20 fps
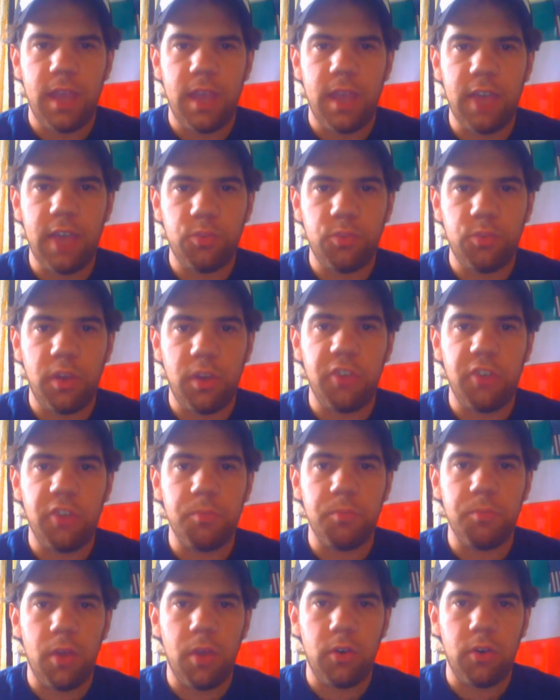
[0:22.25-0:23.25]
as well as
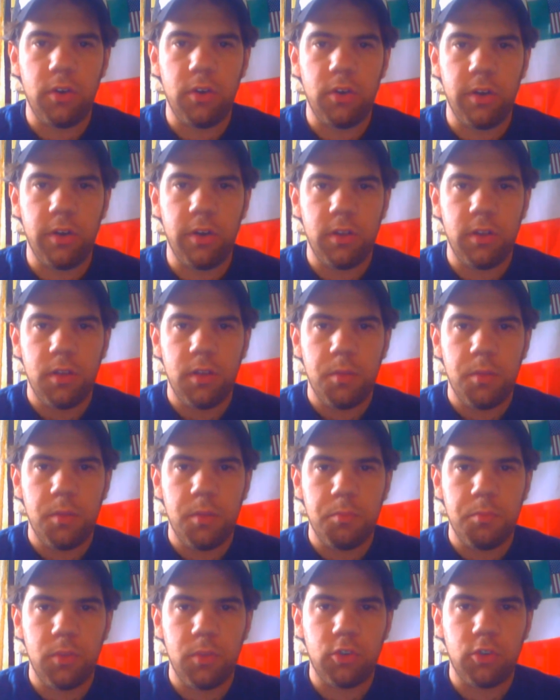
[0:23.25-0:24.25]
motherhood,
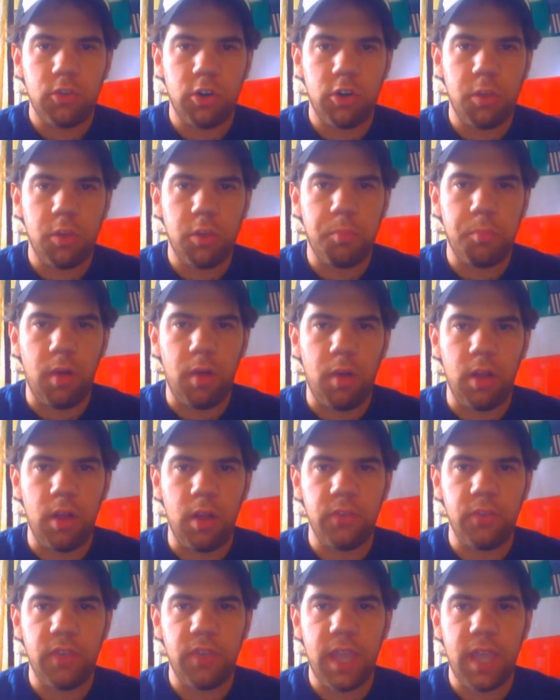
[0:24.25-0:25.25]
maternal
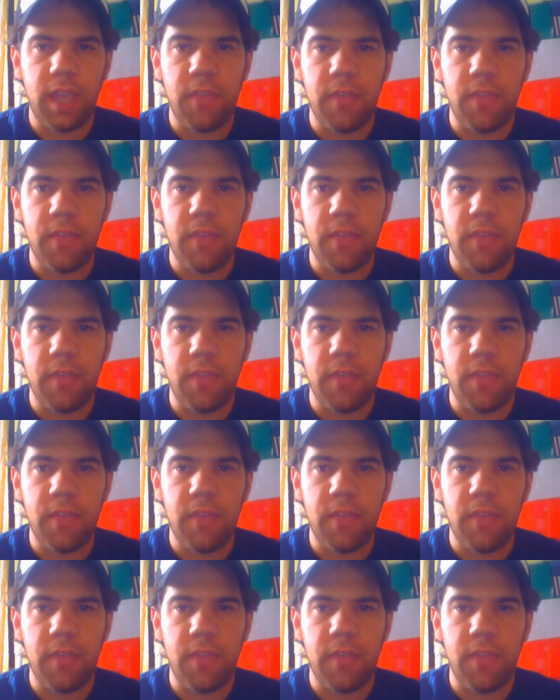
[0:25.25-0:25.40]
bonds,